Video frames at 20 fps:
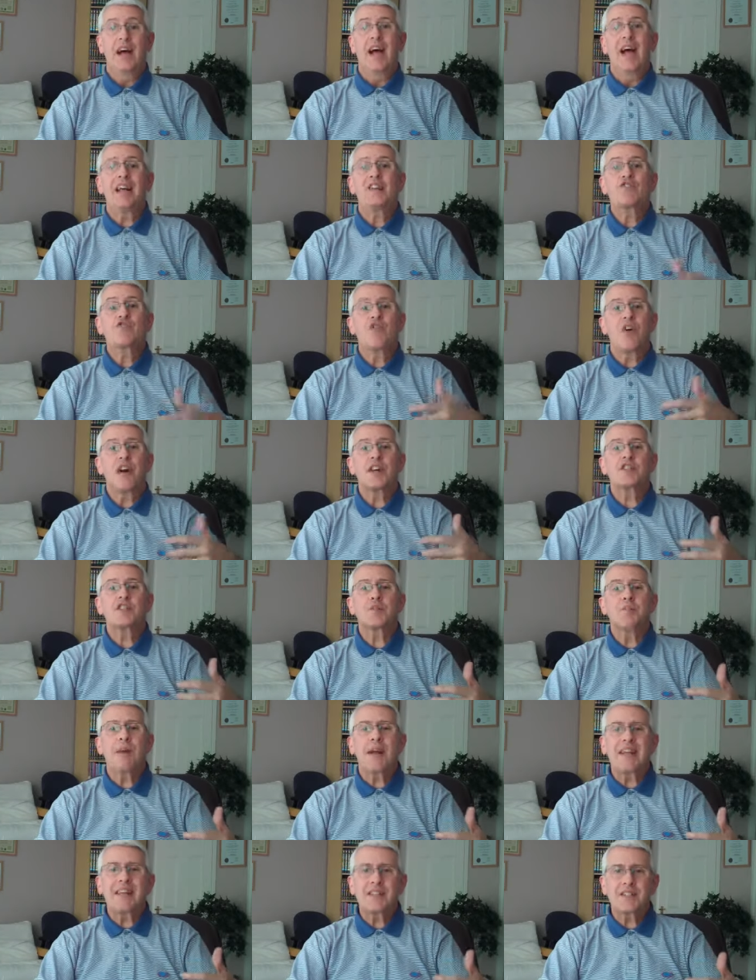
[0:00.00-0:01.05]
and tries to
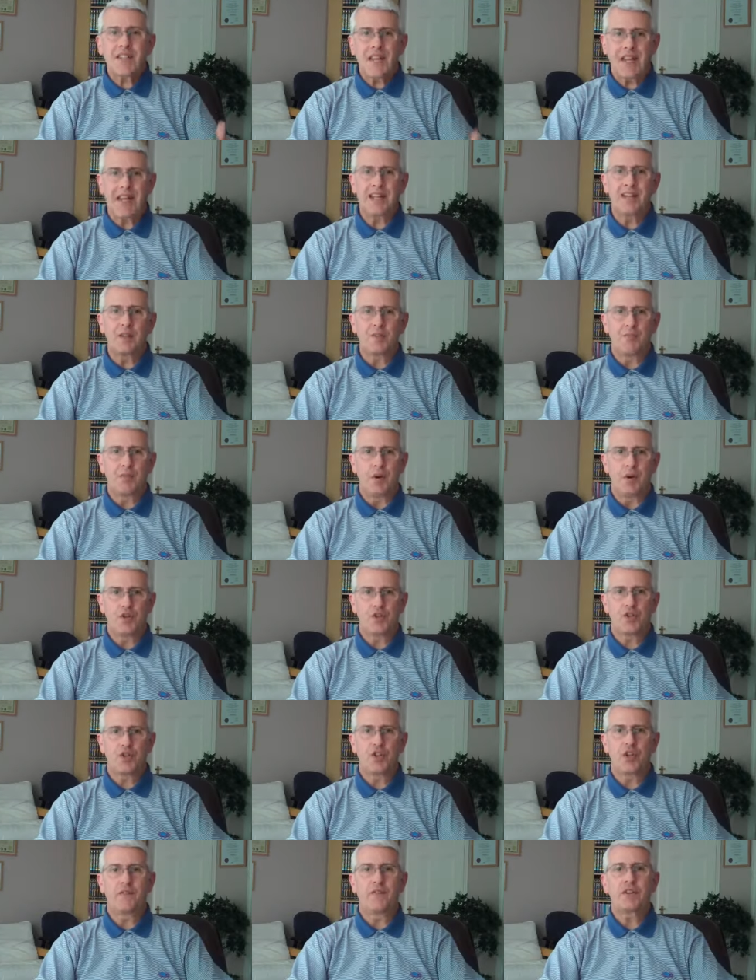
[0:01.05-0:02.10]
maintain the
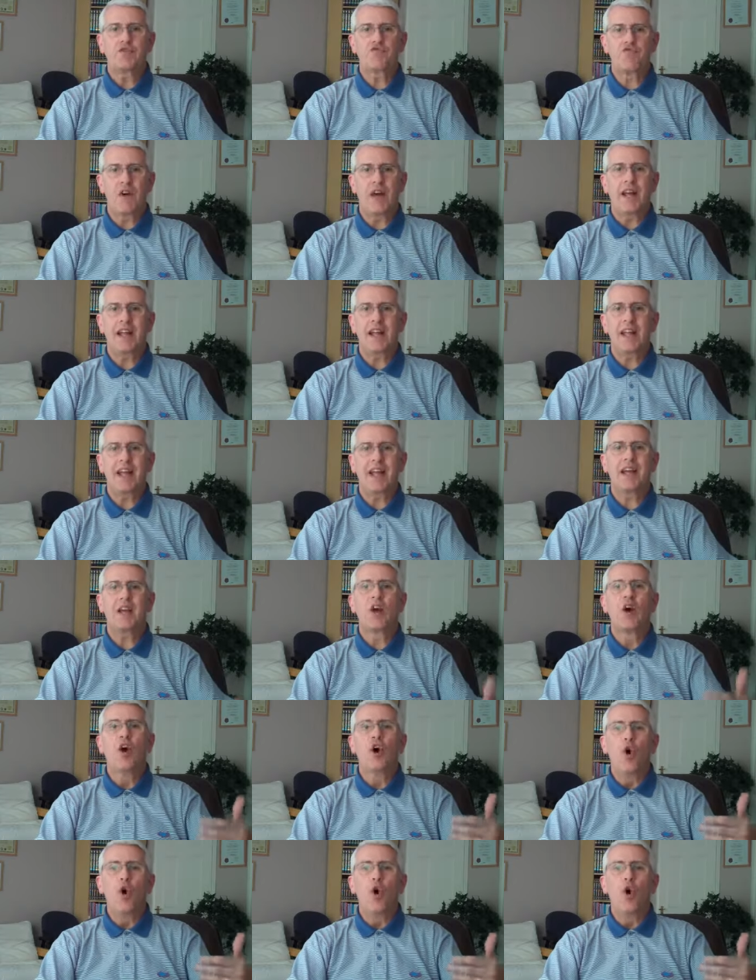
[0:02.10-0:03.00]
posture of his right leg